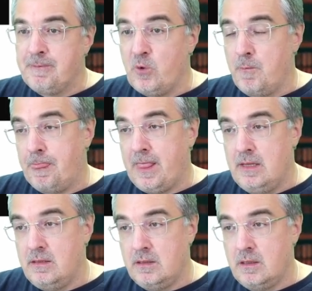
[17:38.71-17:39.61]
So,
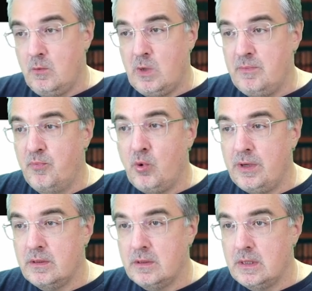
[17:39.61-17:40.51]
and one
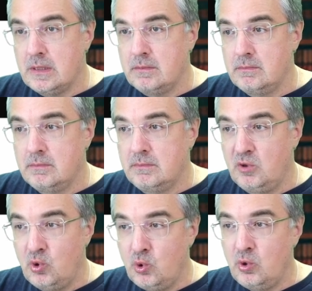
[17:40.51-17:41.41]
point,
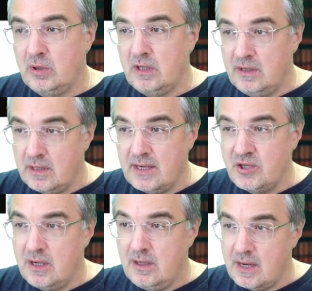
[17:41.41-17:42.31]
do not
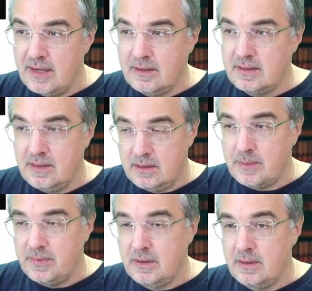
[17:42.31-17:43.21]
touch a running
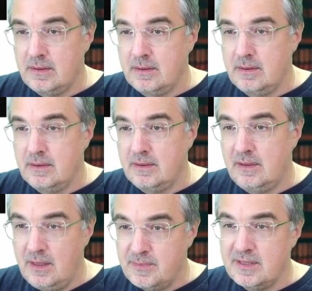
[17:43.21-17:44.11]
setup.
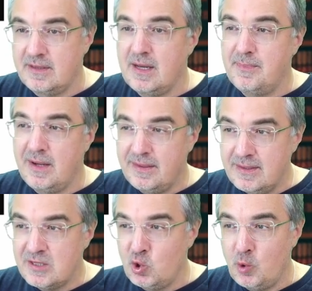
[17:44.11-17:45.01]
Keep setup
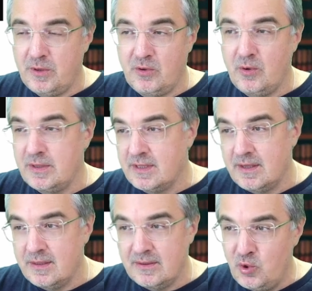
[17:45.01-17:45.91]
undisturbed. It's
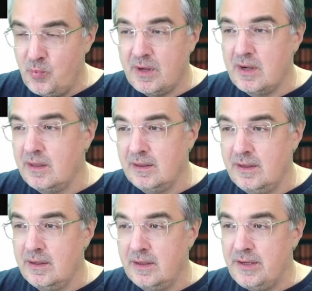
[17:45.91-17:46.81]
a typical
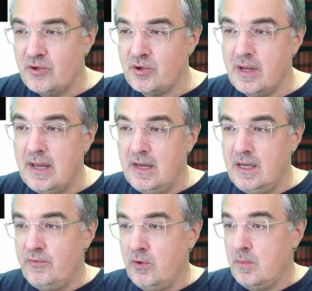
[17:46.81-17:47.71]
issue.
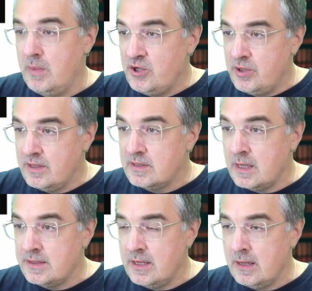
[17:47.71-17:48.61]
If you are measuring
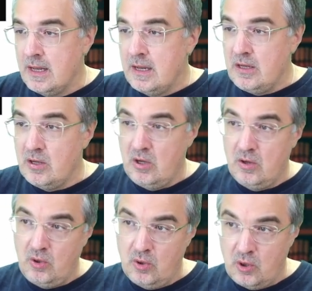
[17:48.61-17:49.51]
something,
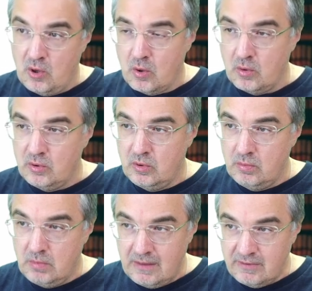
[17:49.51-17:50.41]

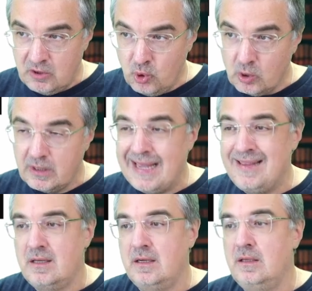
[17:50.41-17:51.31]
even do not
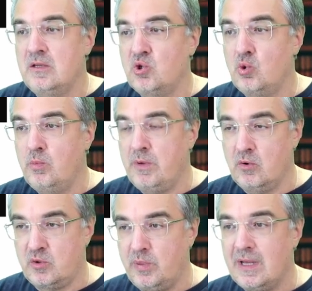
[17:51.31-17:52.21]
enter in this room
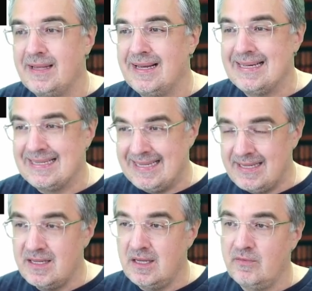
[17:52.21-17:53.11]
because plants are
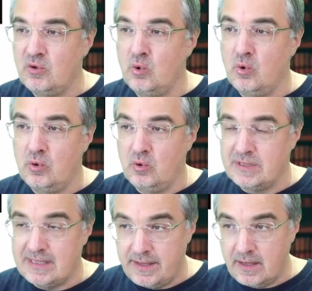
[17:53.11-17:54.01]
sensitive to
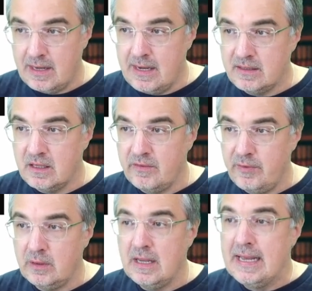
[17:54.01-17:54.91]
static electric
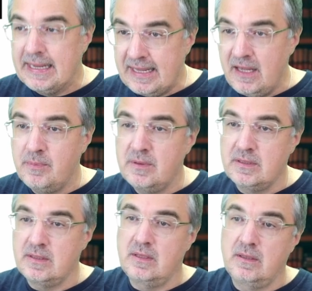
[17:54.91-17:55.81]
field. Keep
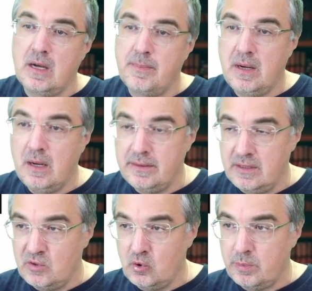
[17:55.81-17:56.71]
the setup
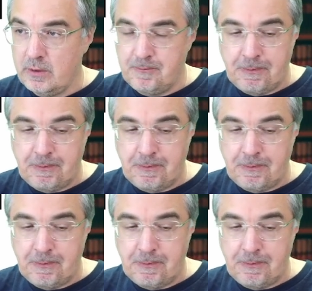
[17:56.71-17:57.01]
undisturbed.